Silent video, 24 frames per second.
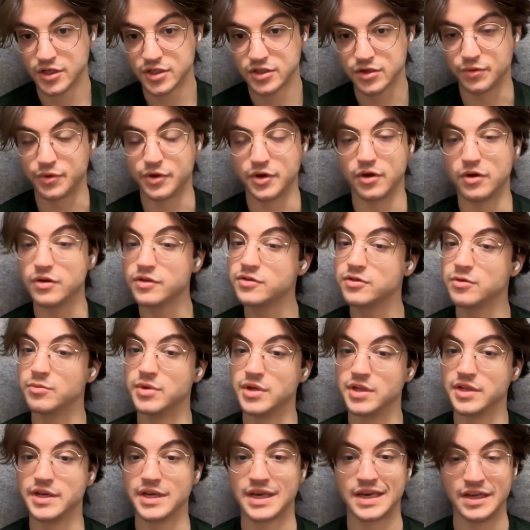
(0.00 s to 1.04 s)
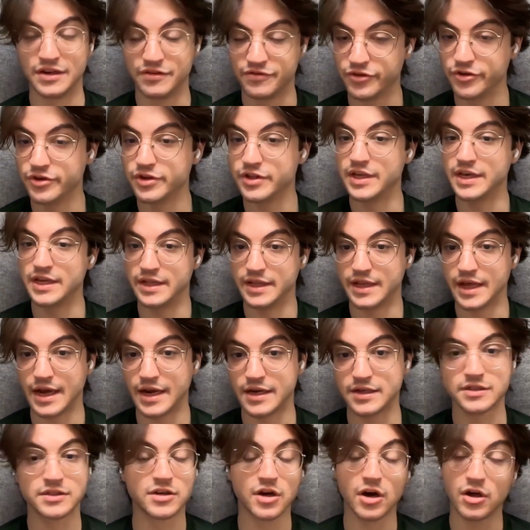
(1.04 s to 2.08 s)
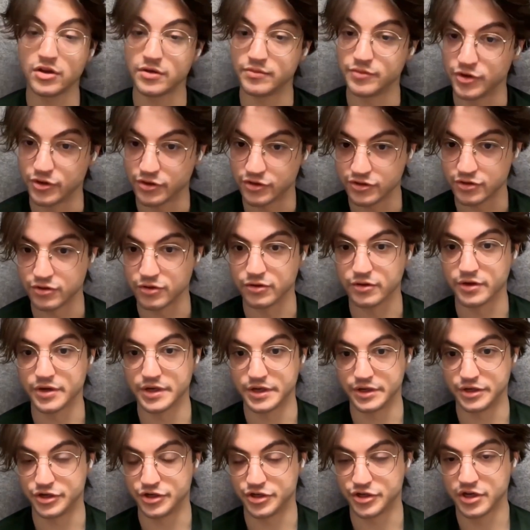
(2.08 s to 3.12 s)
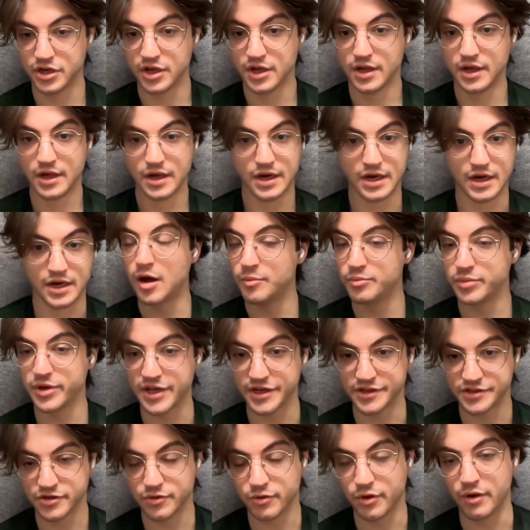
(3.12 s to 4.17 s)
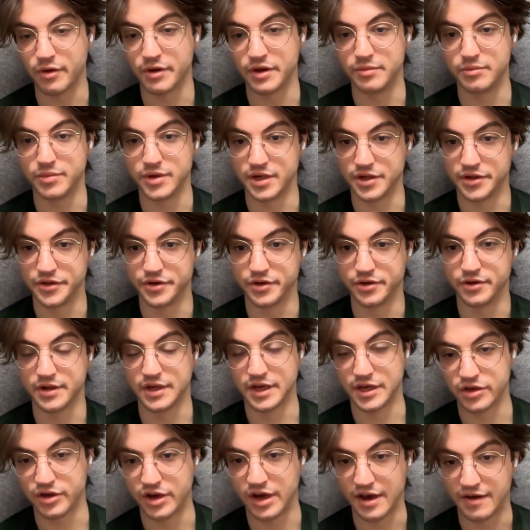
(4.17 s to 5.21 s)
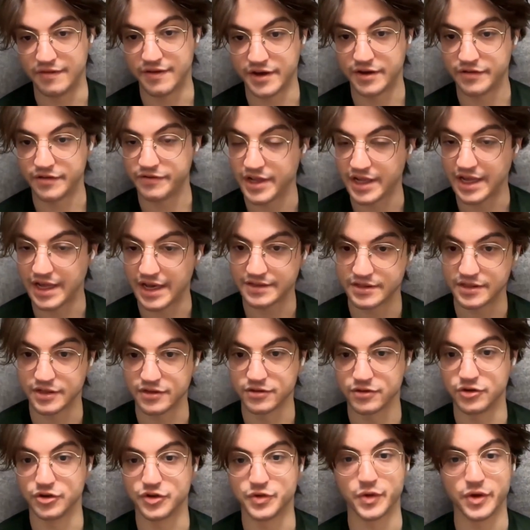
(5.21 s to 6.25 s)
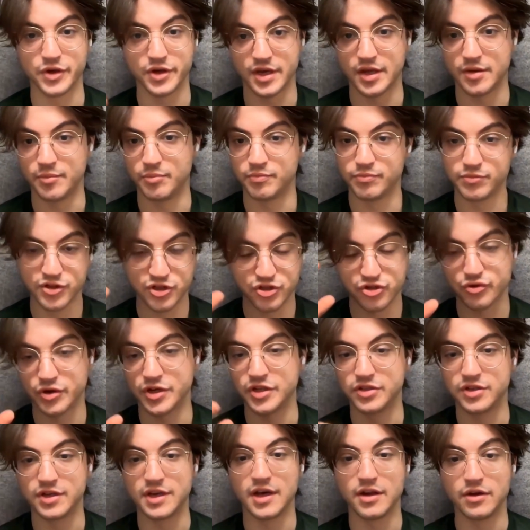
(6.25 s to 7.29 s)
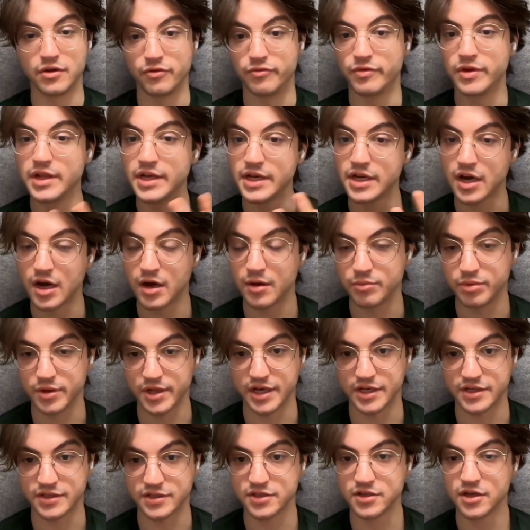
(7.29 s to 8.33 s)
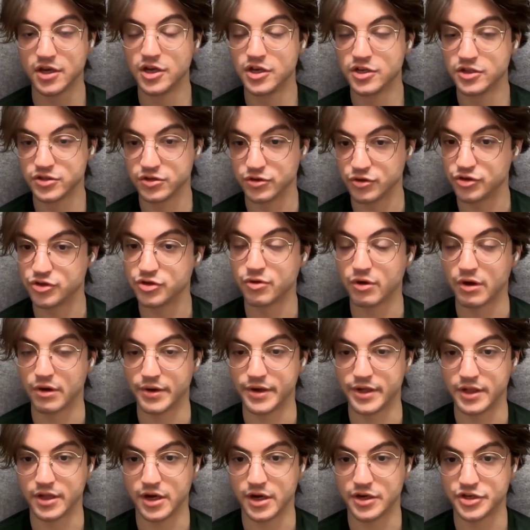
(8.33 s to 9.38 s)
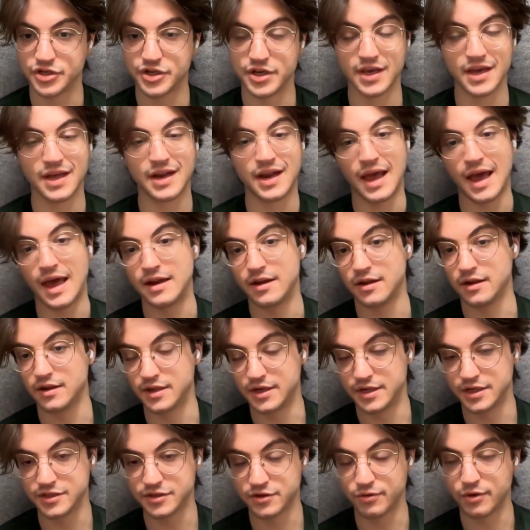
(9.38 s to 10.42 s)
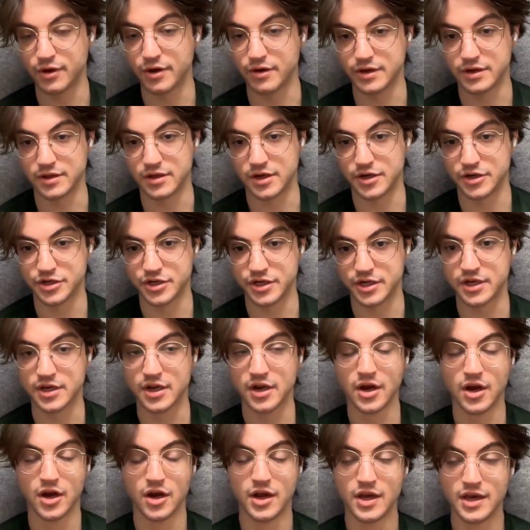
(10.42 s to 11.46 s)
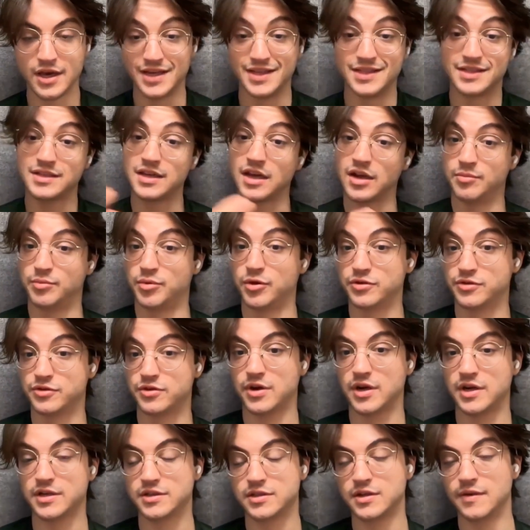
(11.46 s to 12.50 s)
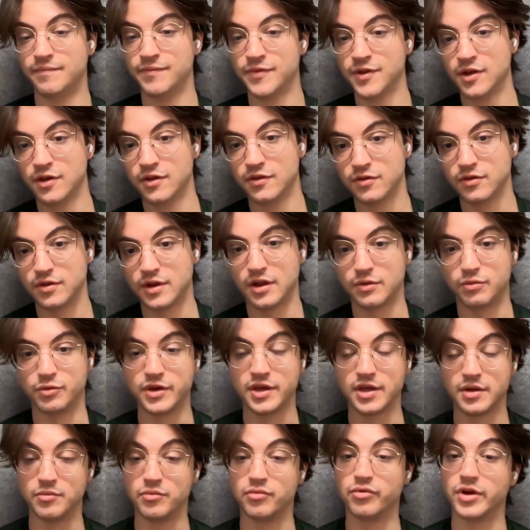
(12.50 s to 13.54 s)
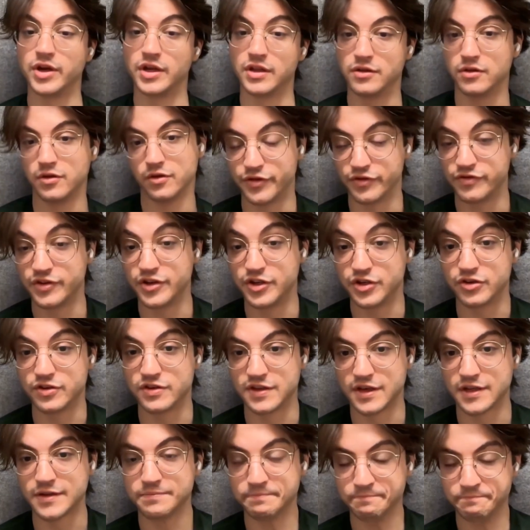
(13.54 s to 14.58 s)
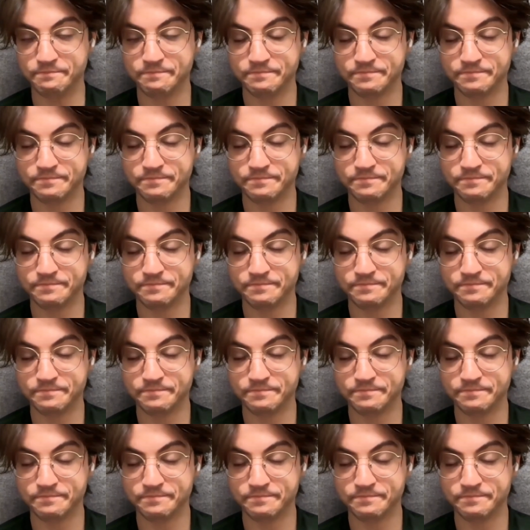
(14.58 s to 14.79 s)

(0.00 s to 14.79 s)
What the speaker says: So we're also building inverted index, columnar storage, complex query builder like you have out of Elasticsearch, where you can string together really complex search query logic and analytics query logic inside Postgres so that we can bring those feature sets.